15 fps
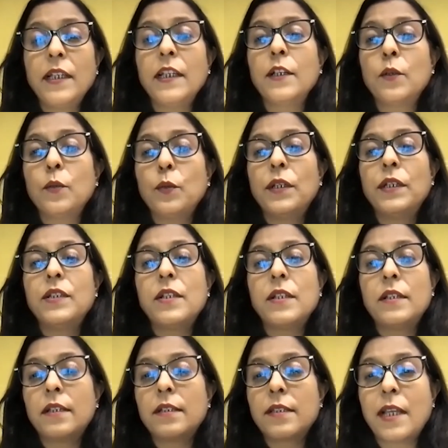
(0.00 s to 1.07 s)
including
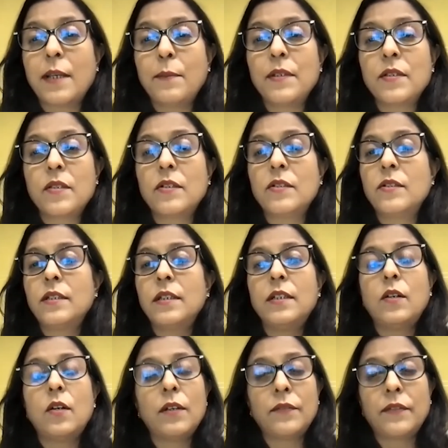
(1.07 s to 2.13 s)
gender assignment surgery,
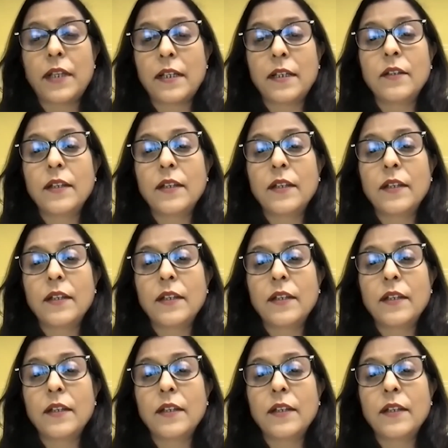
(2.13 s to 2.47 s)
all of that.